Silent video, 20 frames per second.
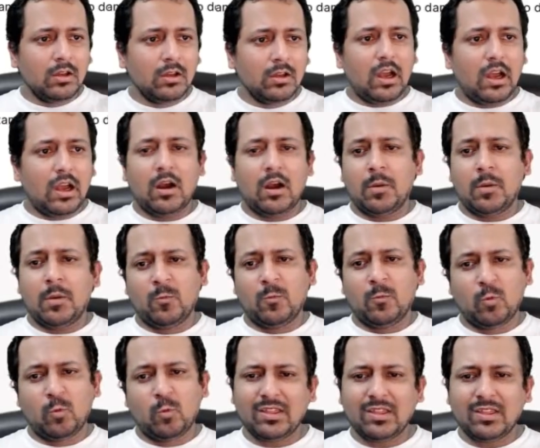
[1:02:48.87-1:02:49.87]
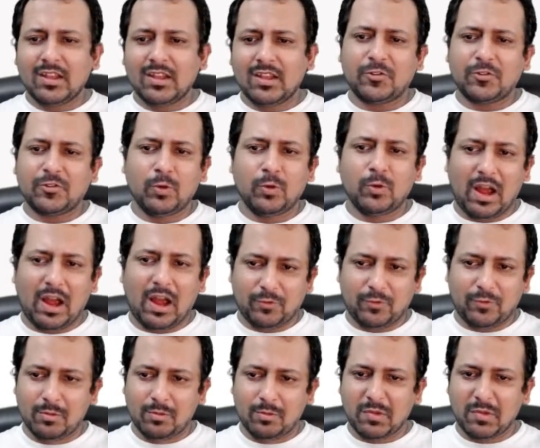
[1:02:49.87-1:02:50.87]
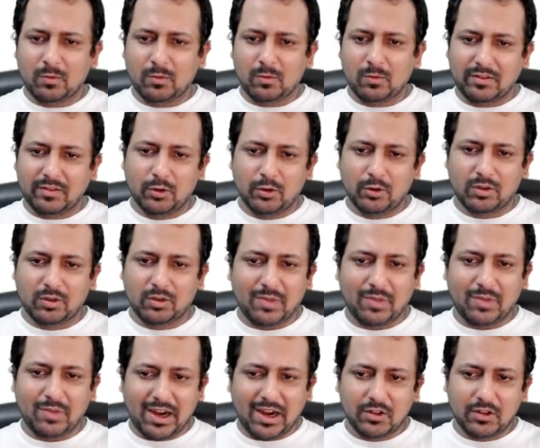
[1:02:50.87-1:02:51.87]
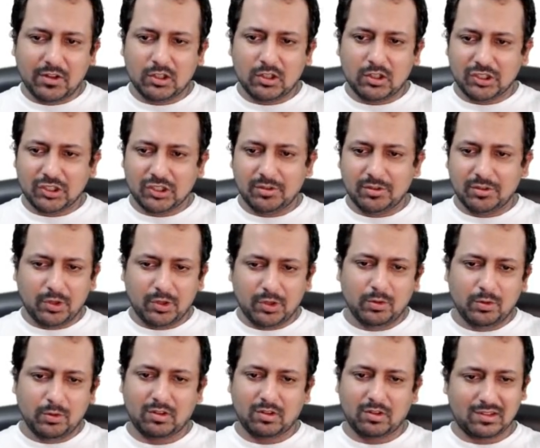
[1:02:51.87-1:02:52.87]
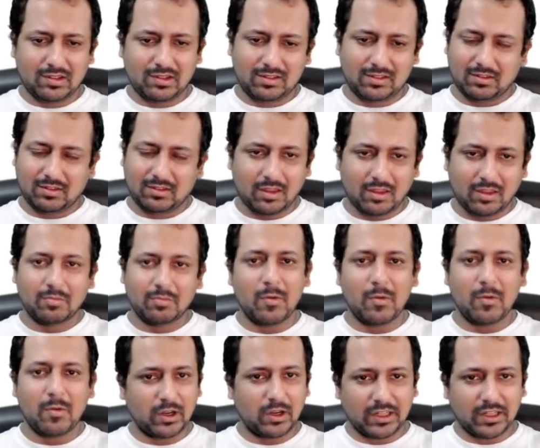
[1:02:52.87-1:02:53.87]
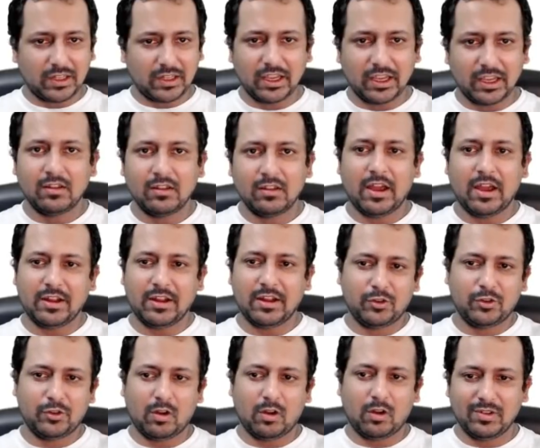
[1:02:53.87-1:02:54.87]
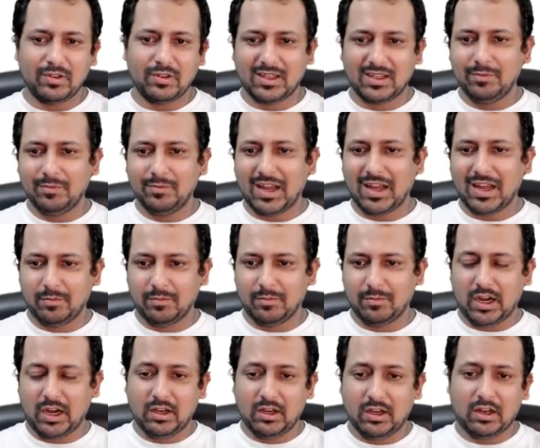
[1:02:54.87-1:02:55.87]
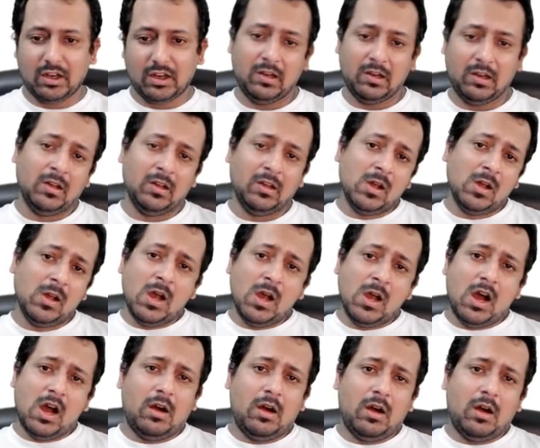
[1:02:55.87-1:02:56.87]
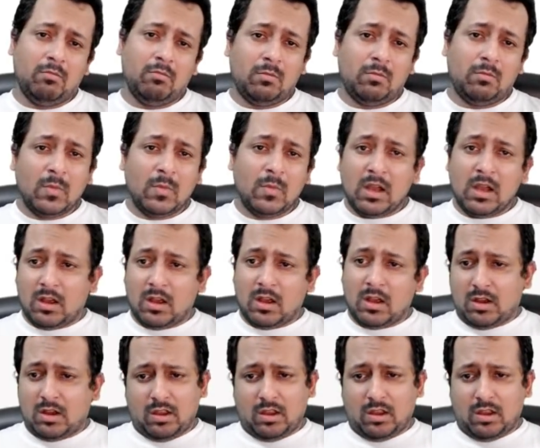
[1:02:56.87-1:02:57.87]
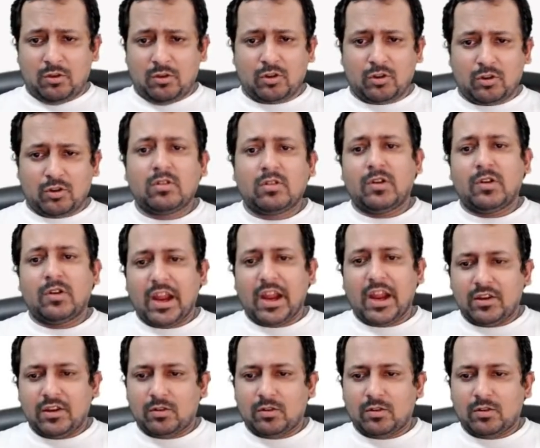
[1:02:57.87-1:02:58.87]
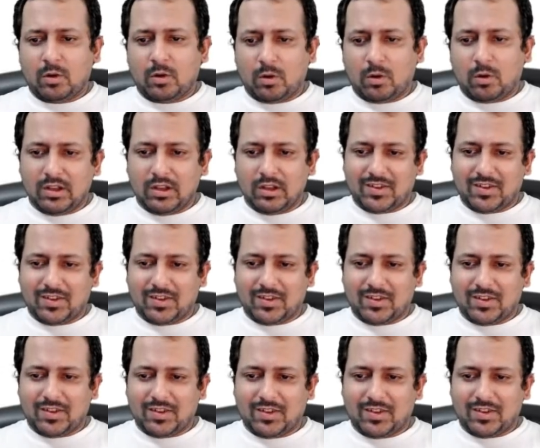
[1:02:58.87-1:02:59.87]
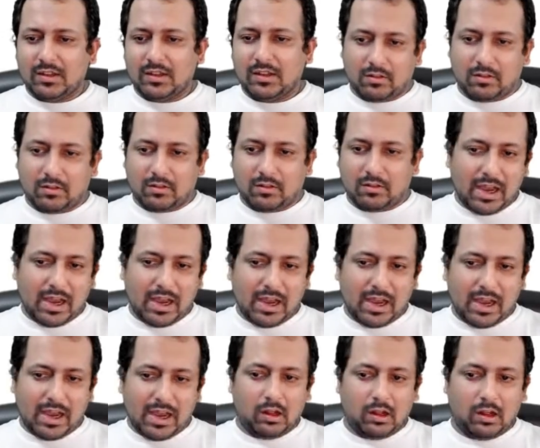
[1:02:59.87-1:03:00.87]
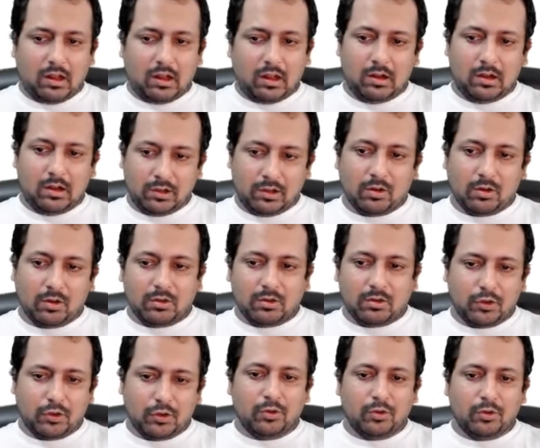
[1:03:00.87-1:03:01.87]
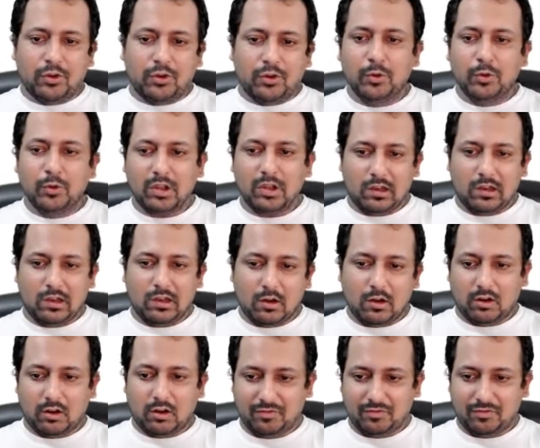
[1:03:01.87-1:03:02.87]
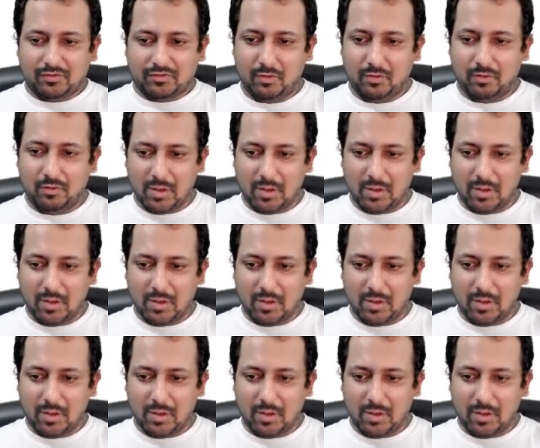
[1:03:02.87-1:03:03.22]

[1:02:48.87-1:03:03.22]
One thing that you have to remember when using PyTorch and TPUs is this memory thing, and you should always keep that in mind. And um, you should create your code in such a way that you don't use a lot of